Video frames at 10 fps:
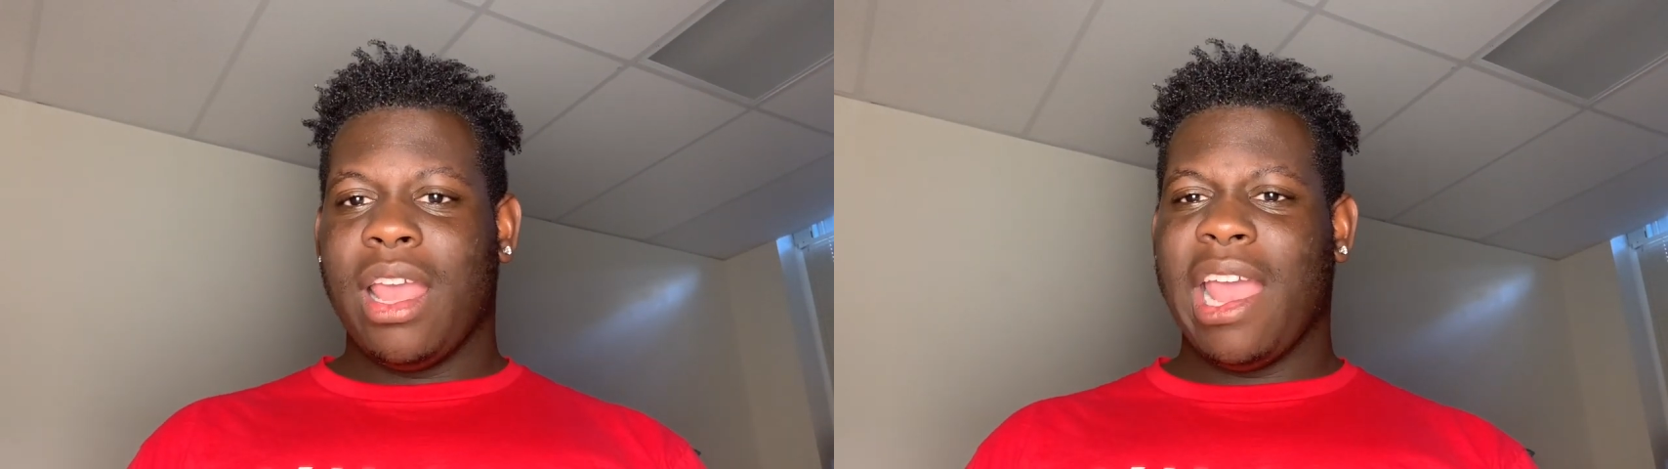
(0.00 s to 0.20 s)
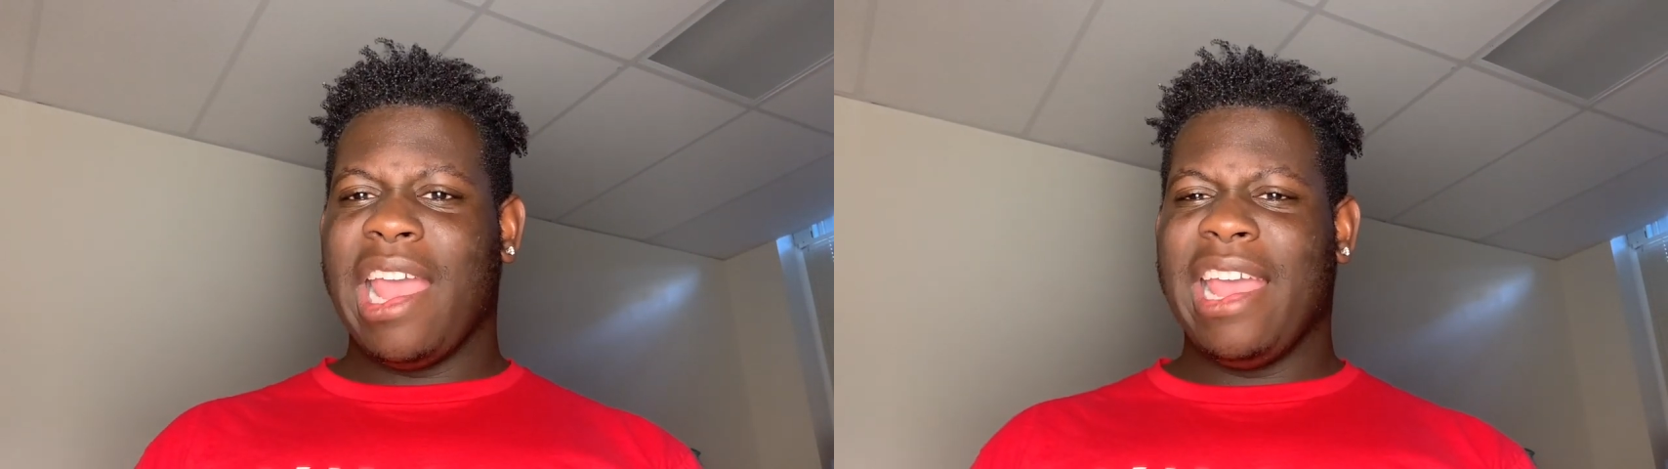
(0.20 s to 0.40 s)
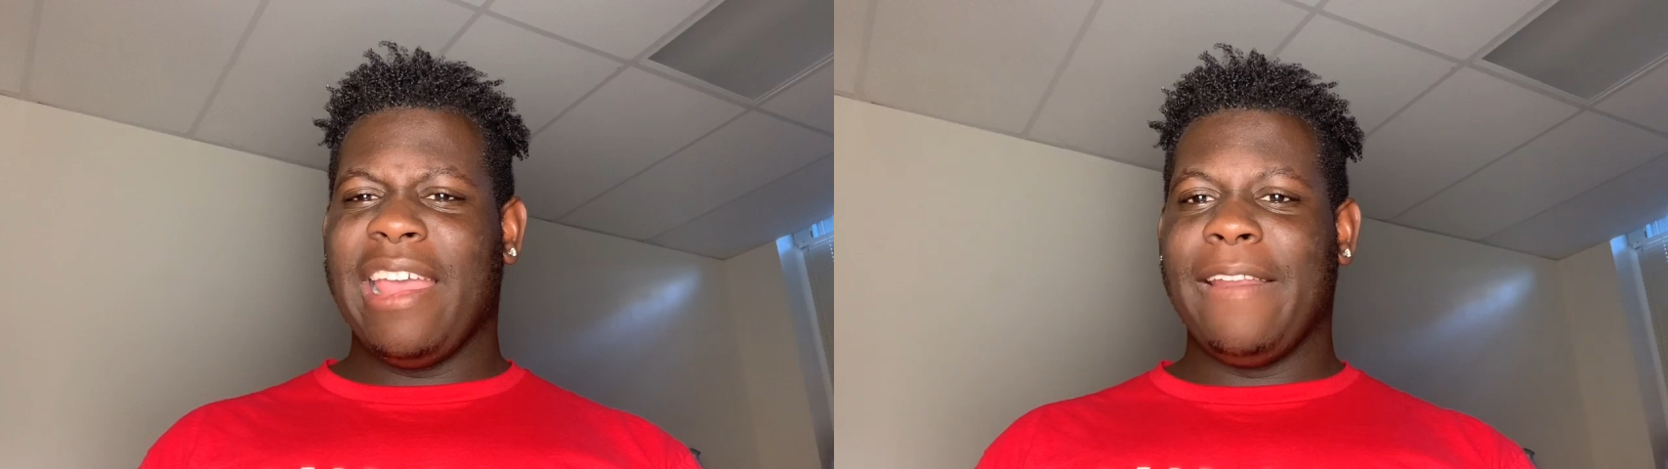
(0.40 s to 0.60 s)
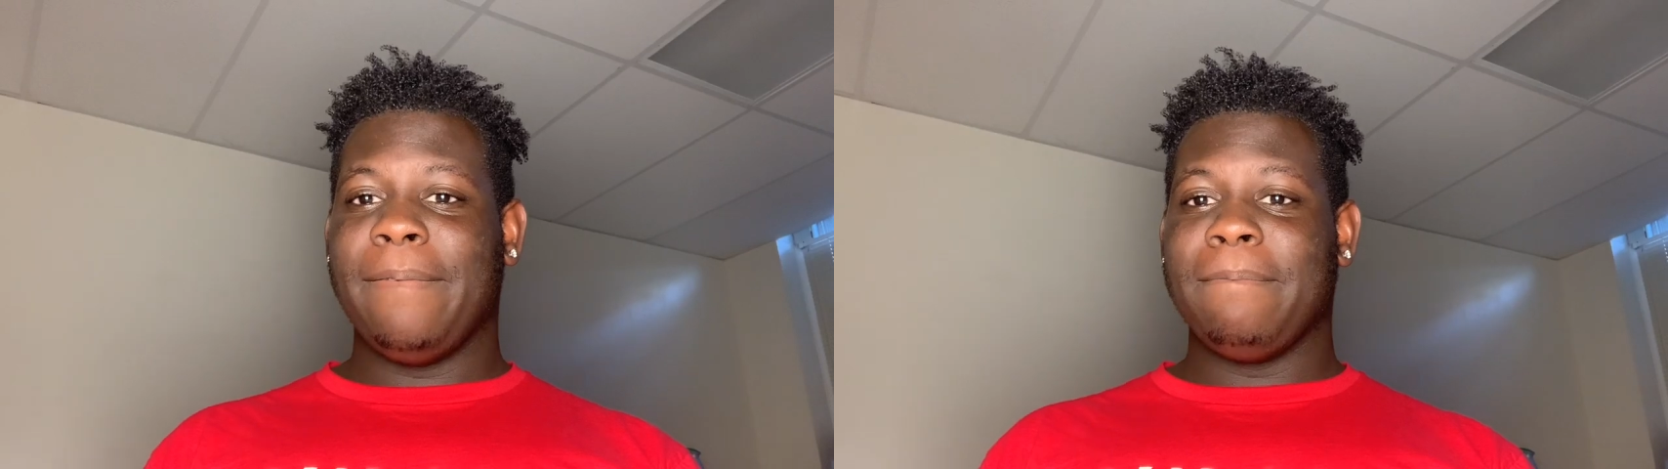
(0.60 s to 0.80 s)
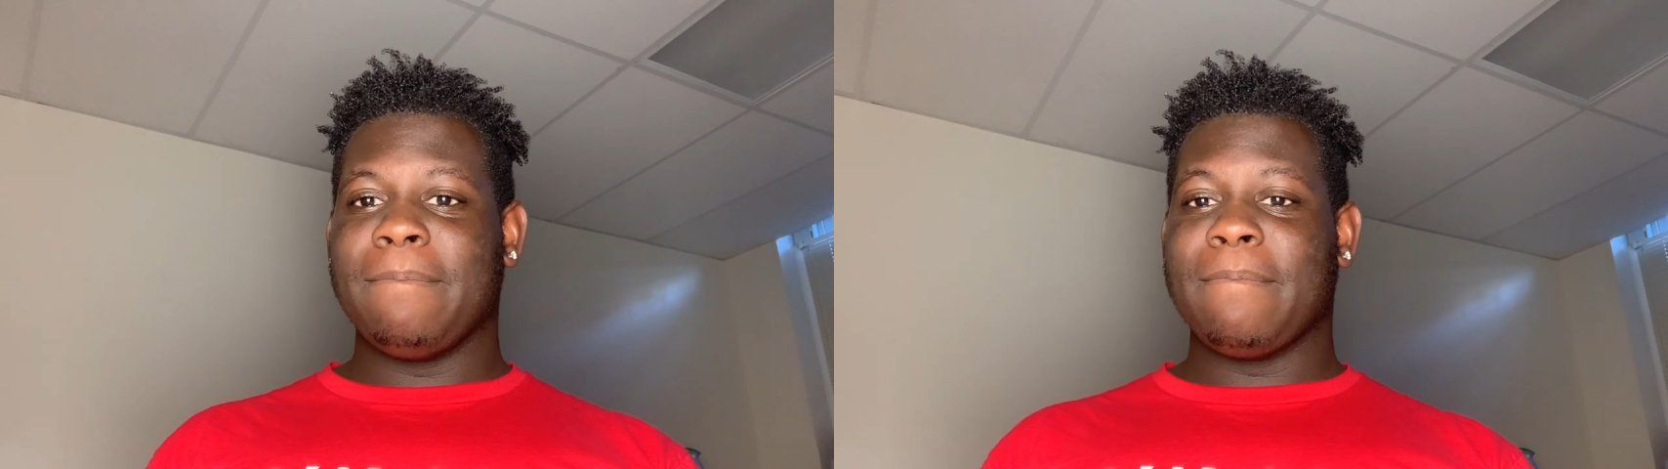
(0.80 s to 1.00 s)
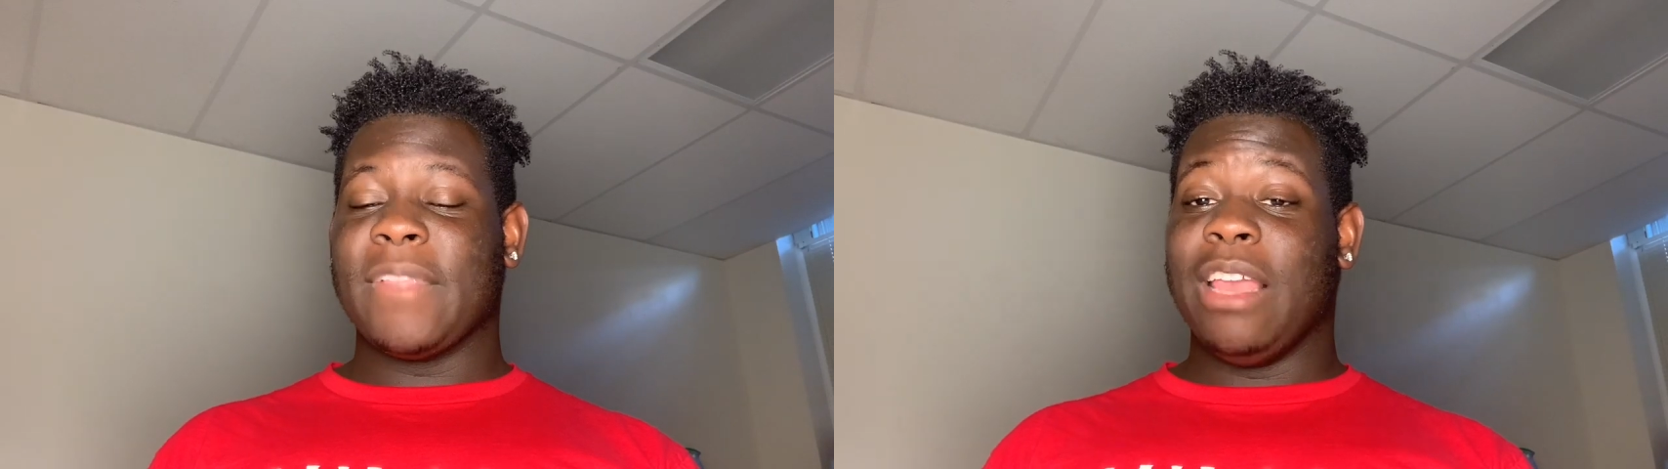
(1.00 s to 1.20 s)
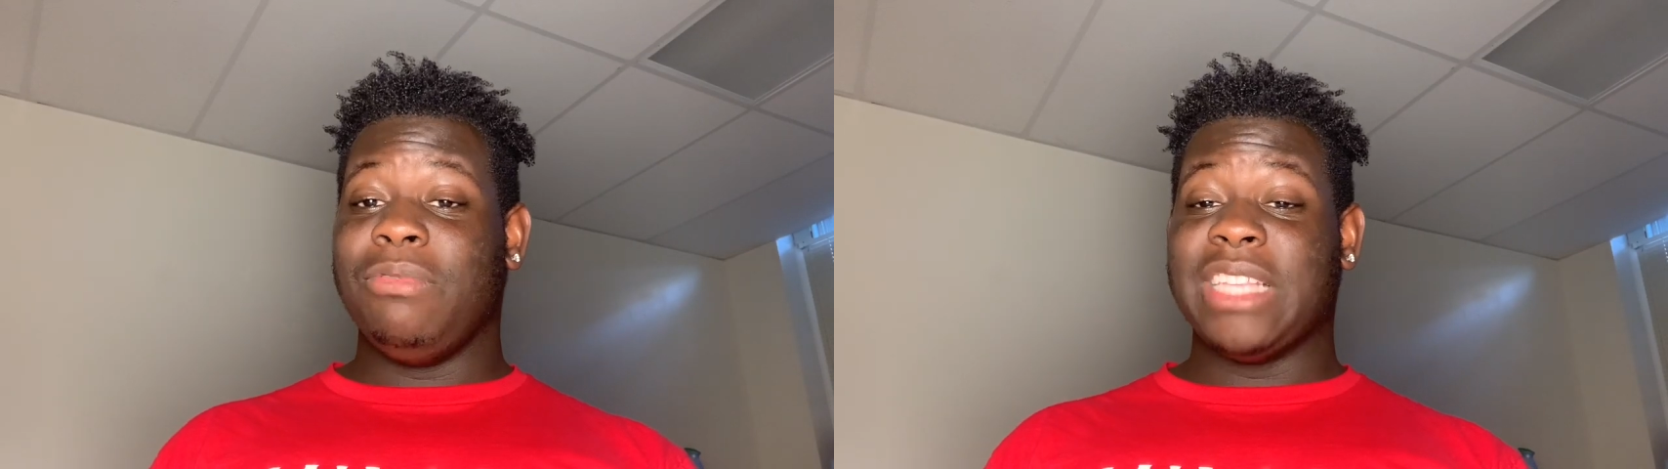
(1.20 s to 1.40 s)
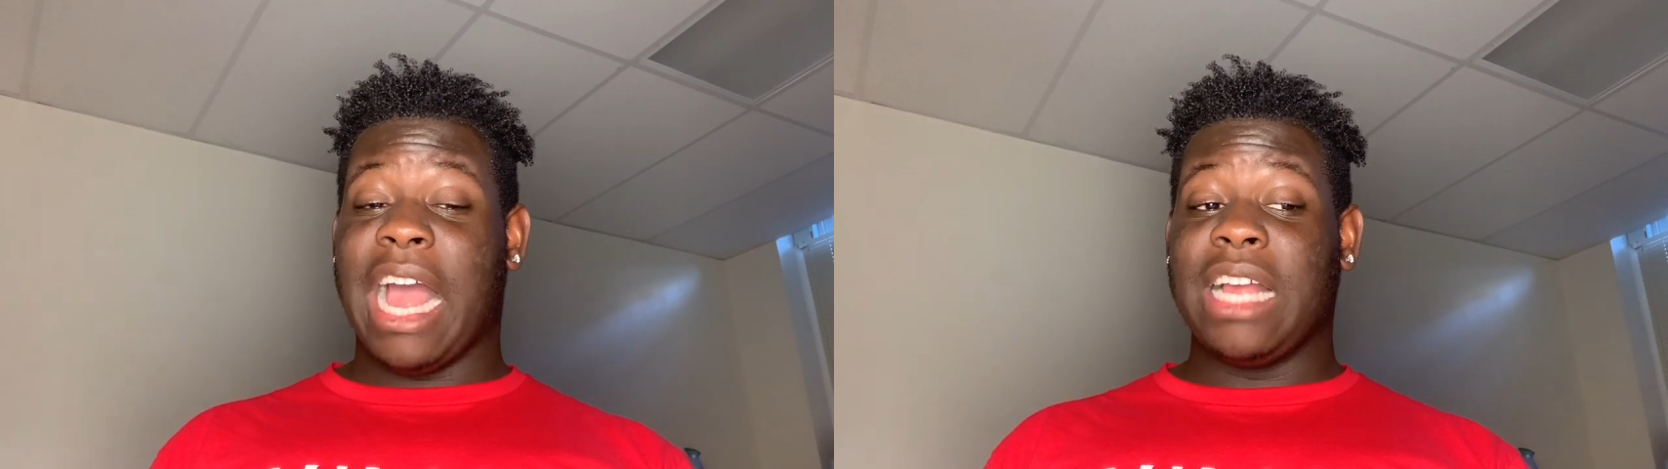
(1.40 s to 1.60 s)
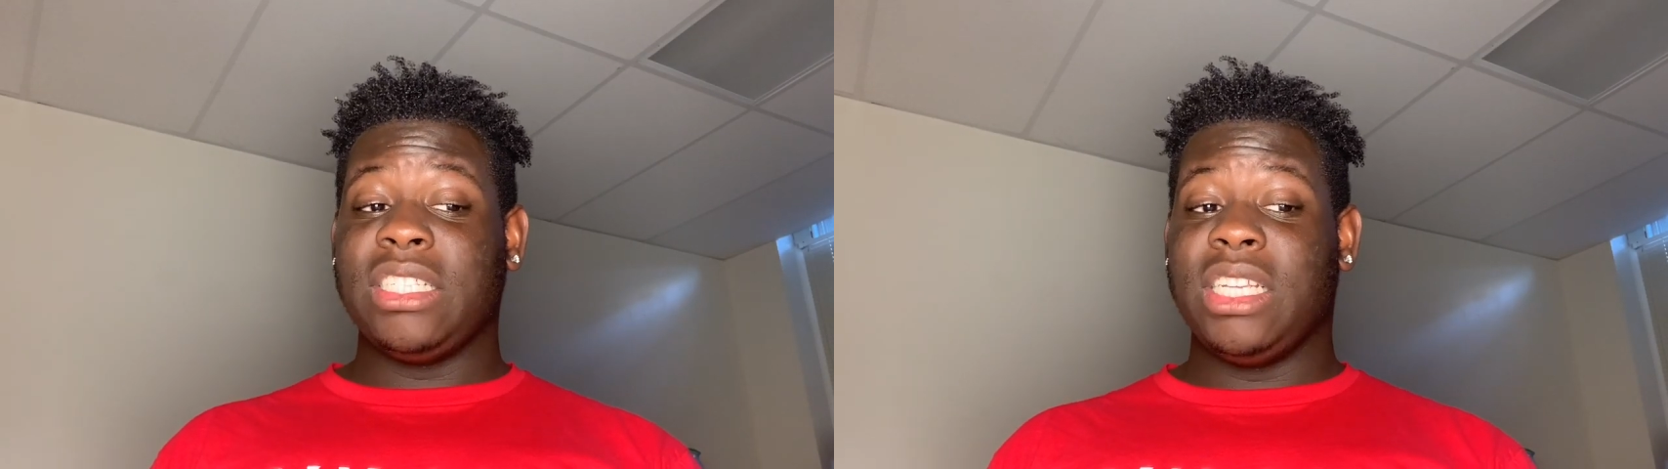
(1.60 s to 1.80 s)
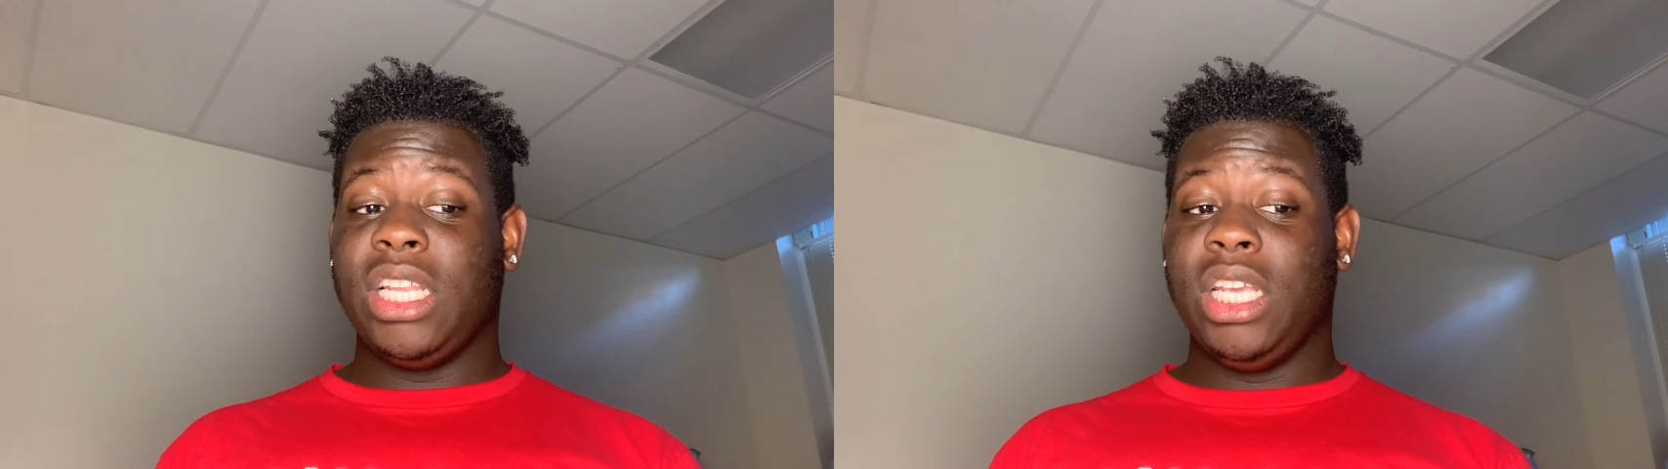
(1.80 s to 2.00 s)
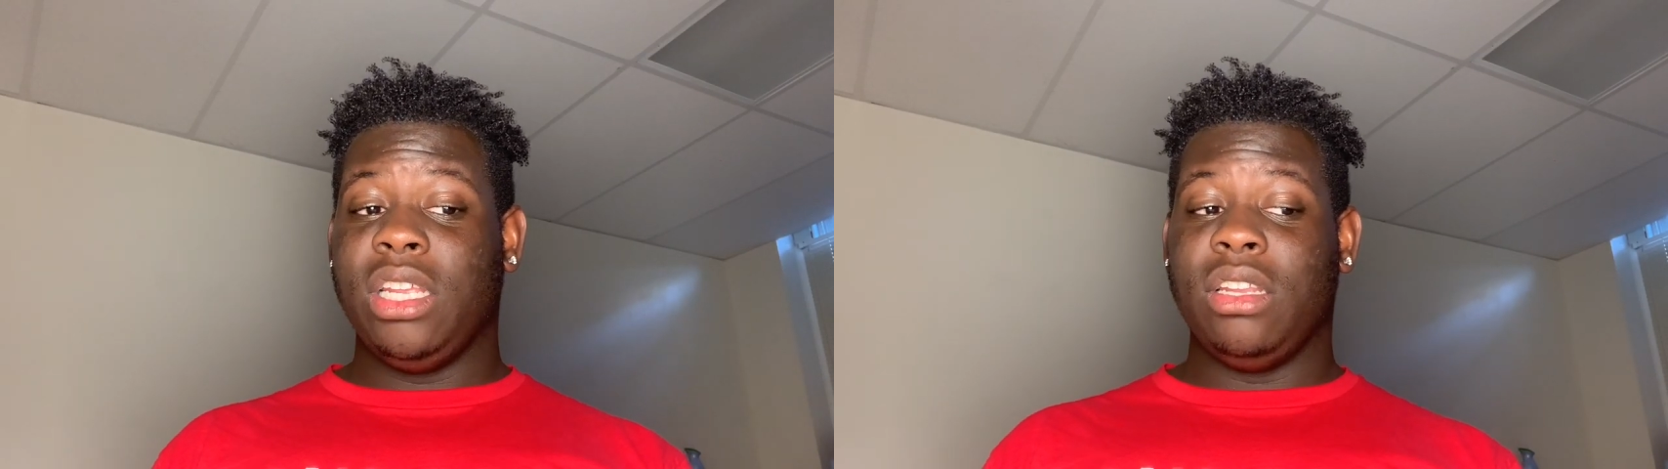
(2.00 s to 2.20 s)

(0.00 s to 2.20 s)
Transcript: And it was actually,